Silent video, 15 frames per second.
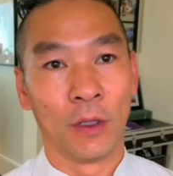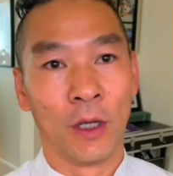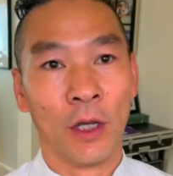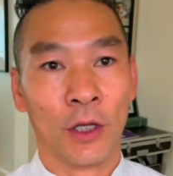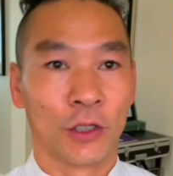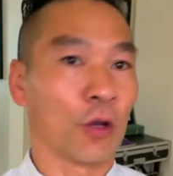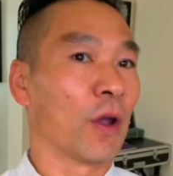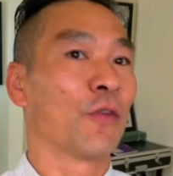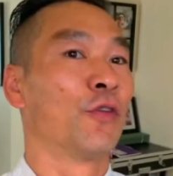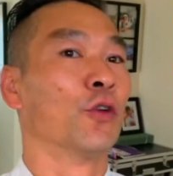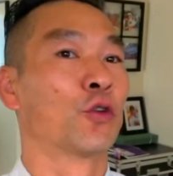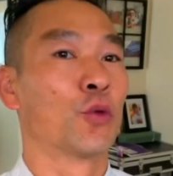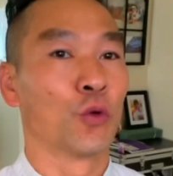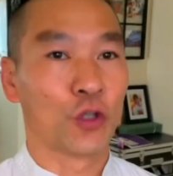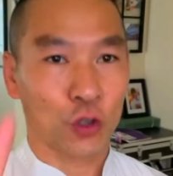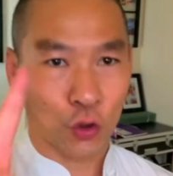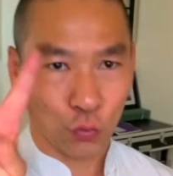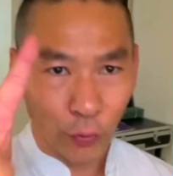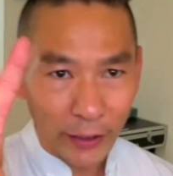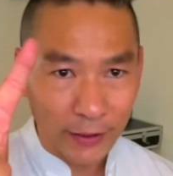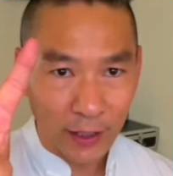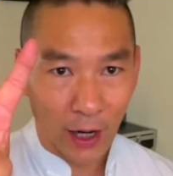So if you do
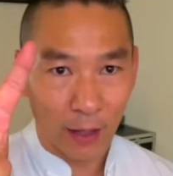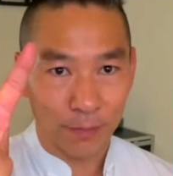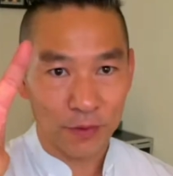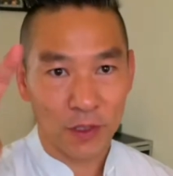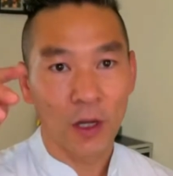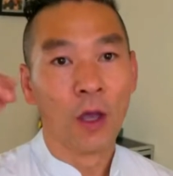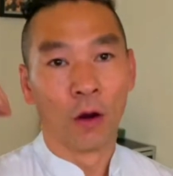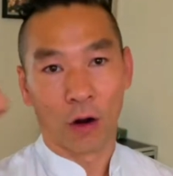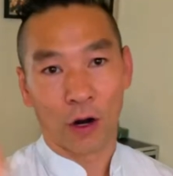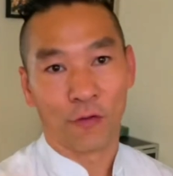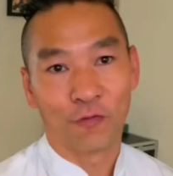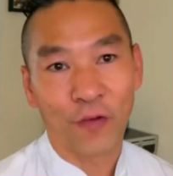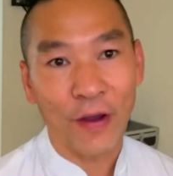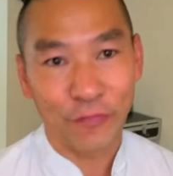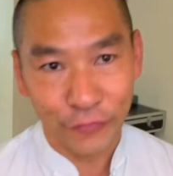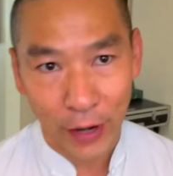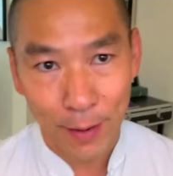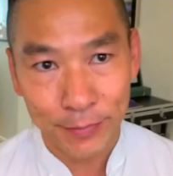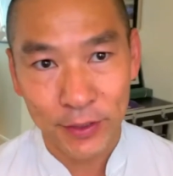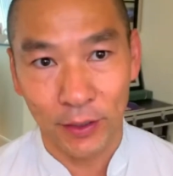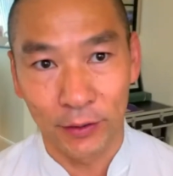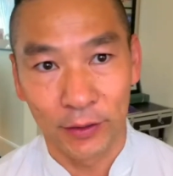three times or five
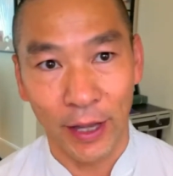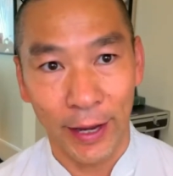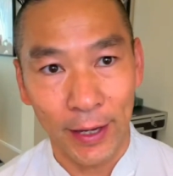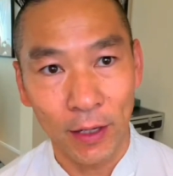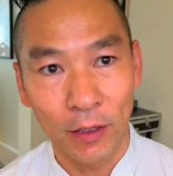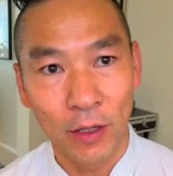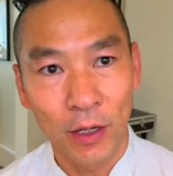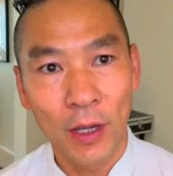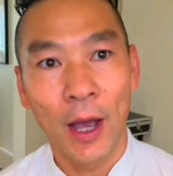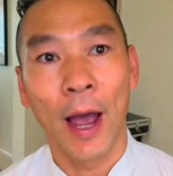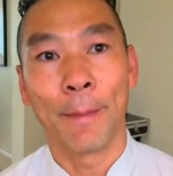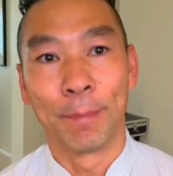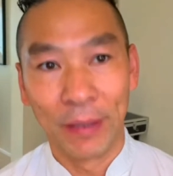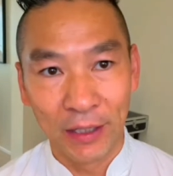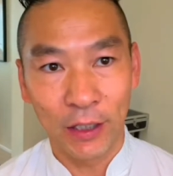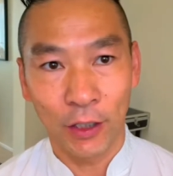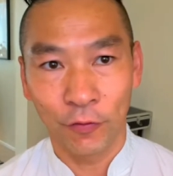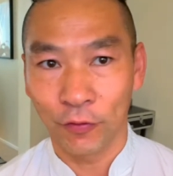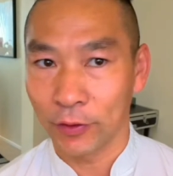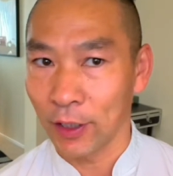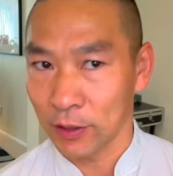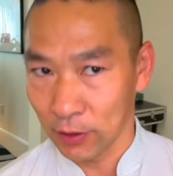times a day, I believe
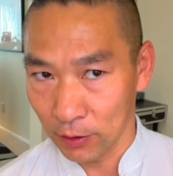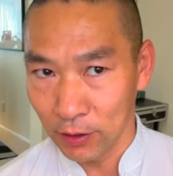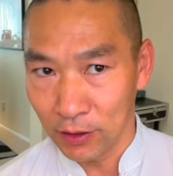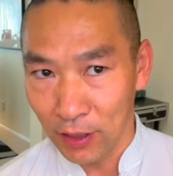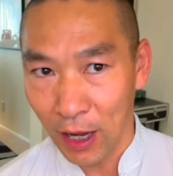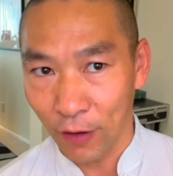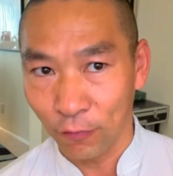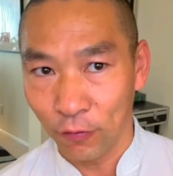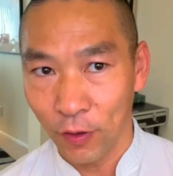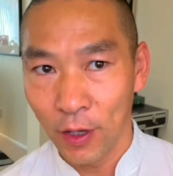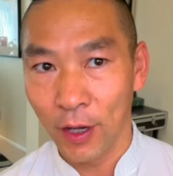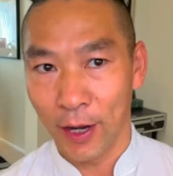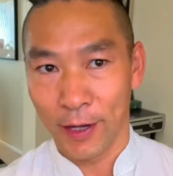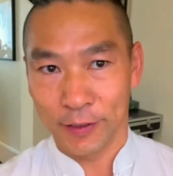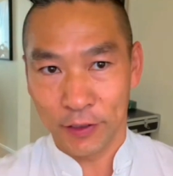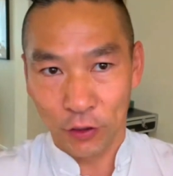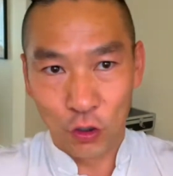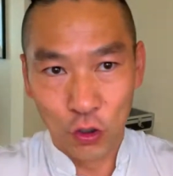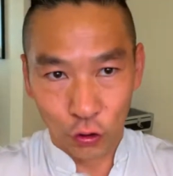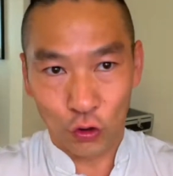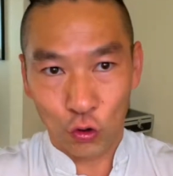that's enough and it's a good